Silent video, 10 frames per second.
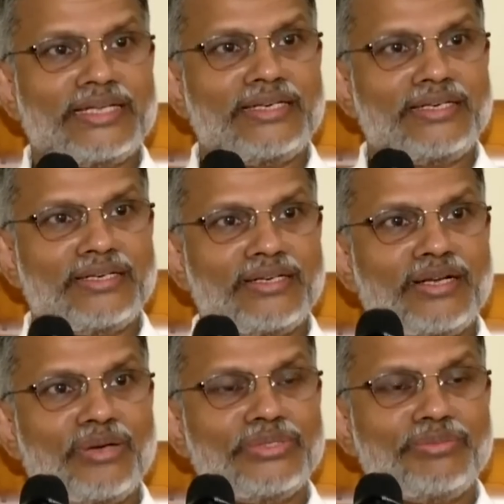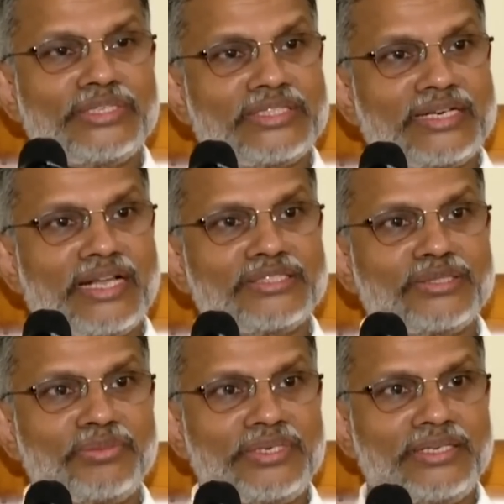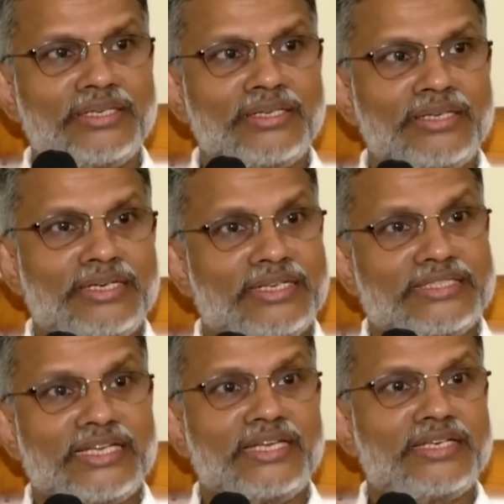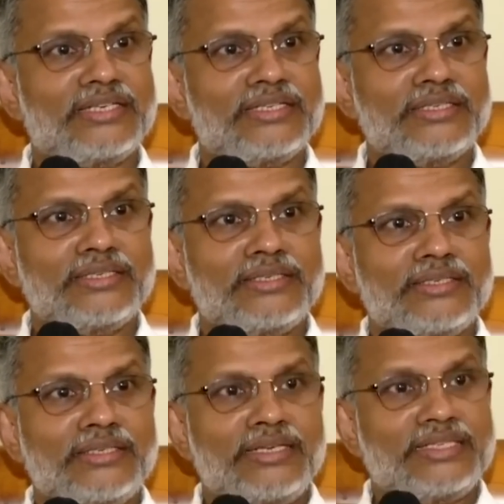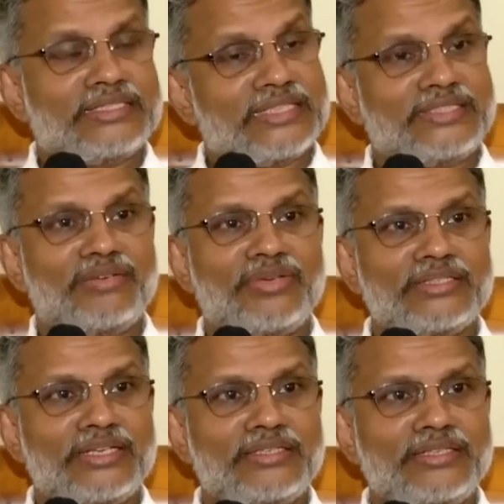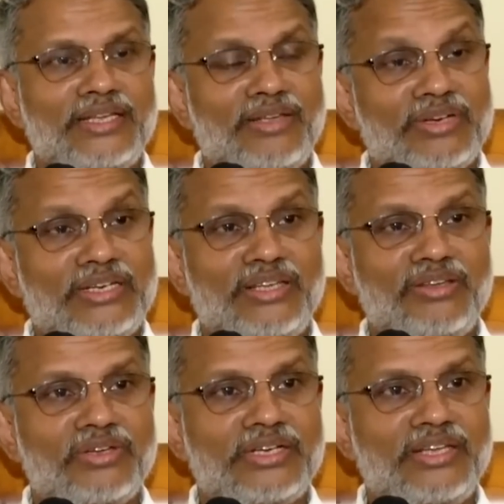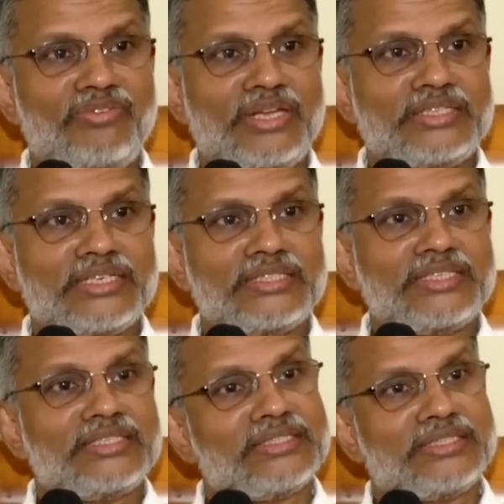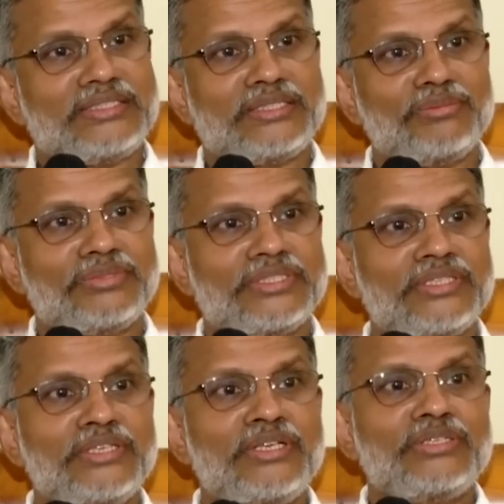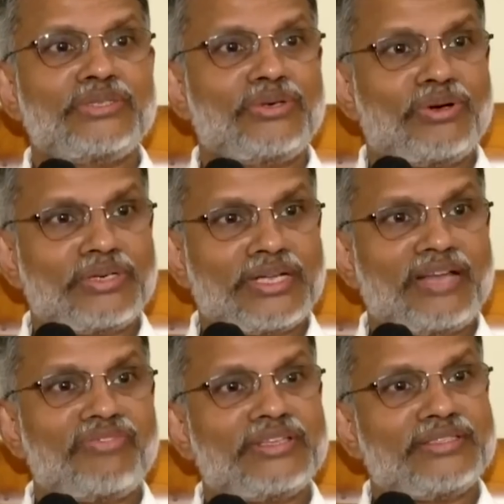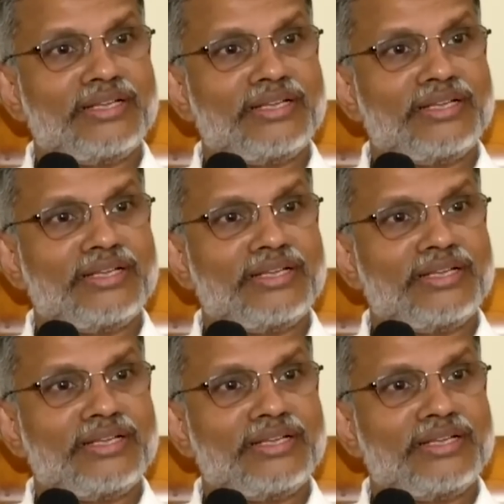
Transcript: uh, how the mission has to be designed in such a way that even deviations in the systems should not affect the